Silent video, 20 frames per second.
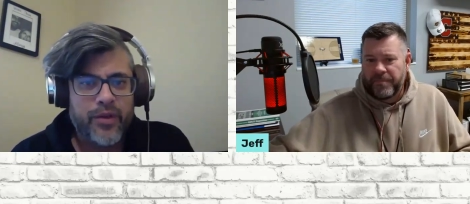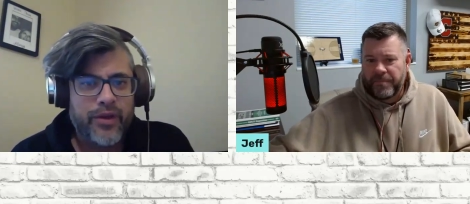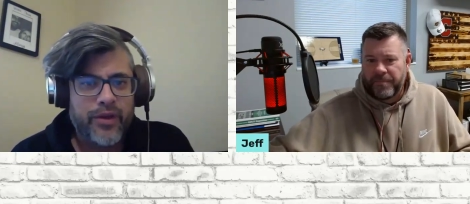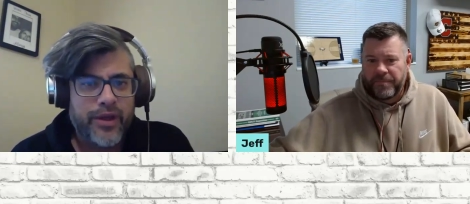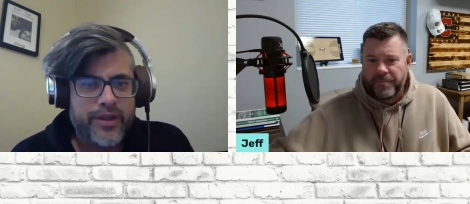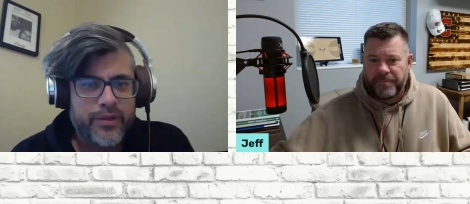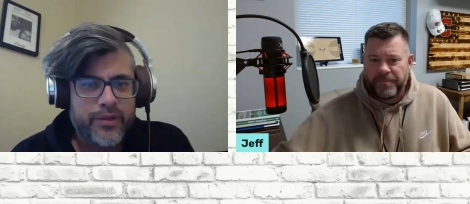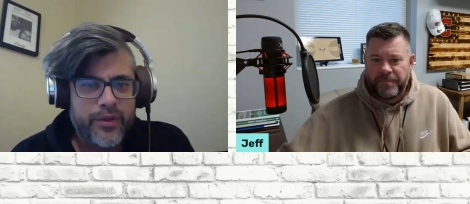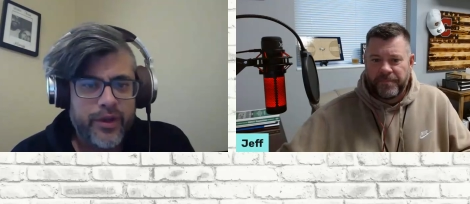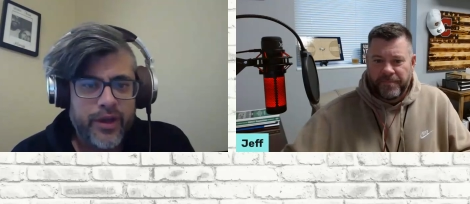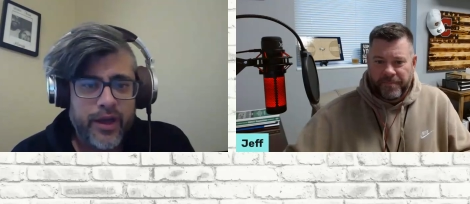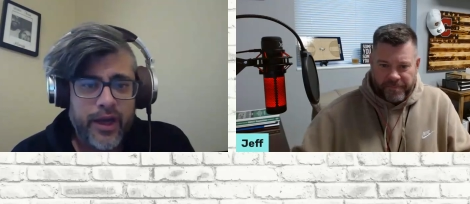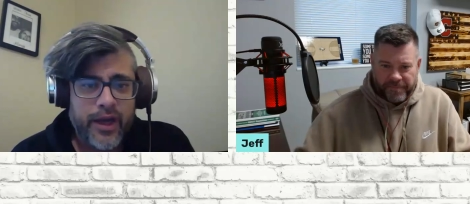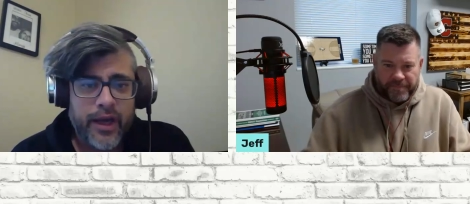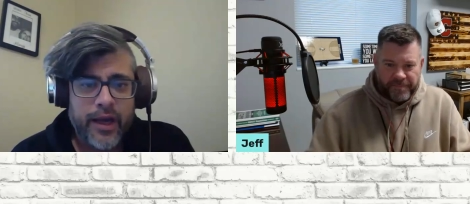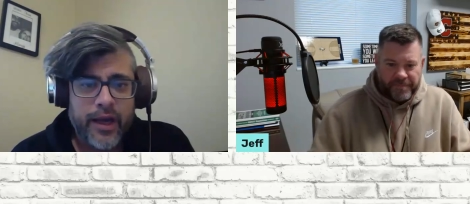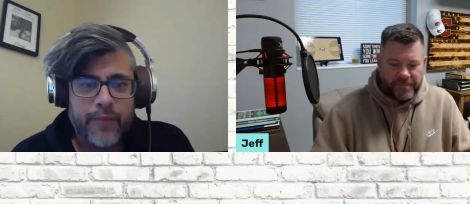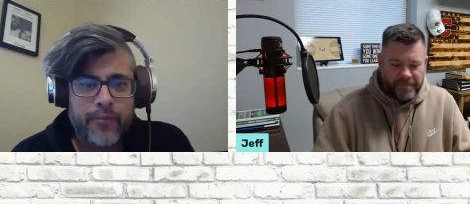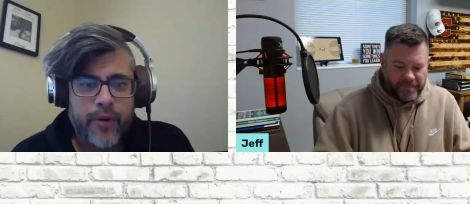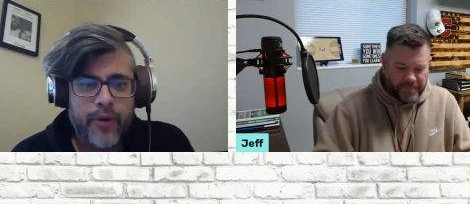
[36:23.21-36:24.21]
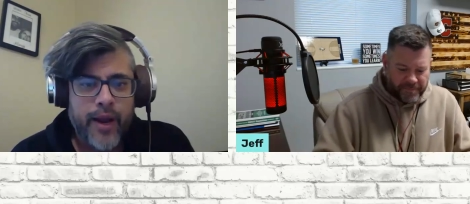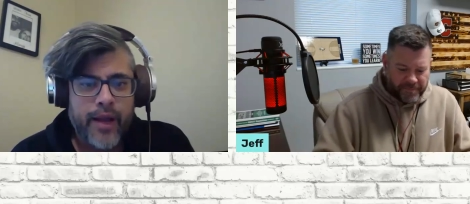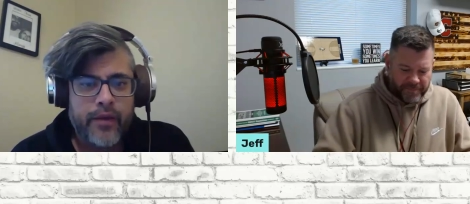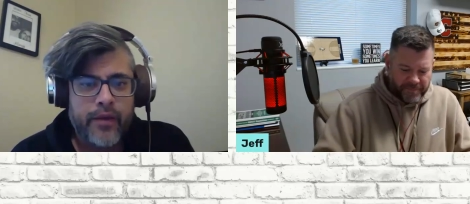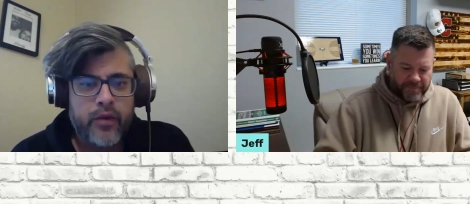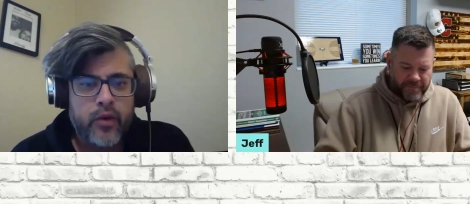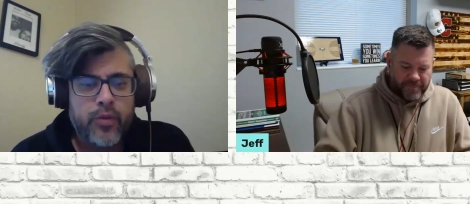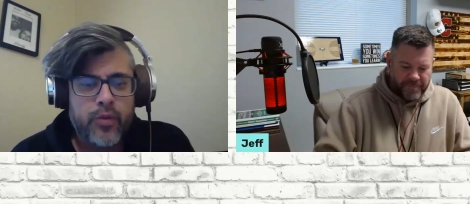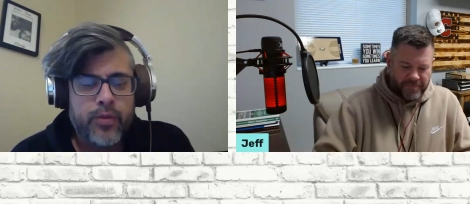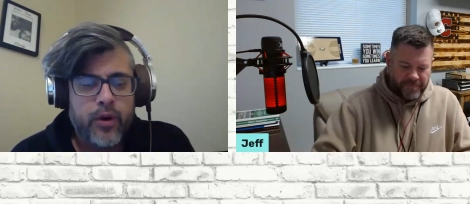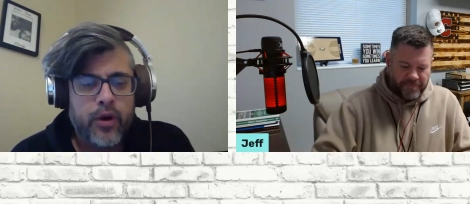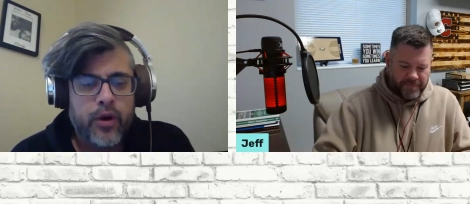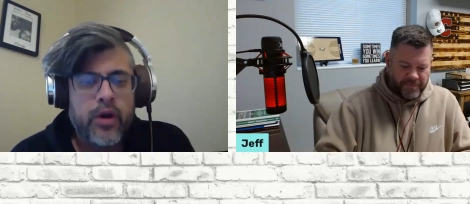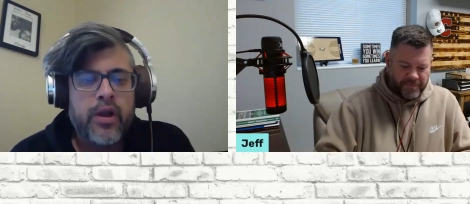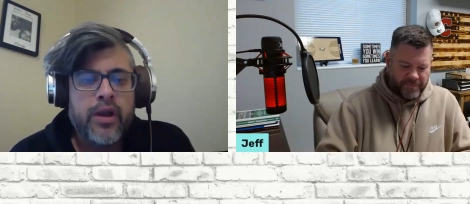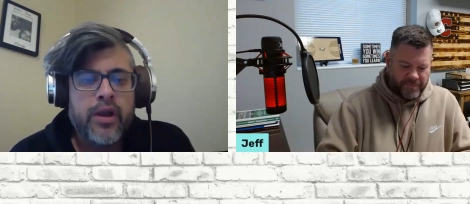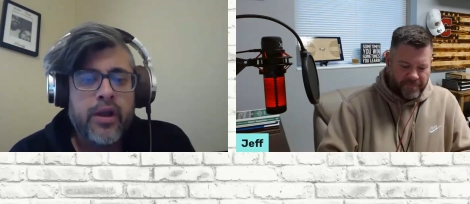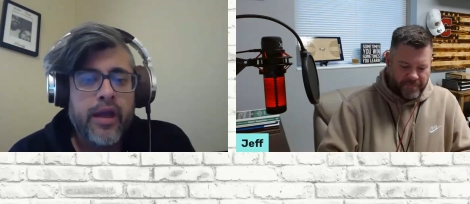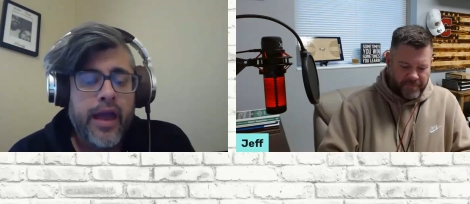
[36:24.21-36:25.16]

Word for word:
Speaker 1: wheelhouse, with it? Uh, Brant Cooper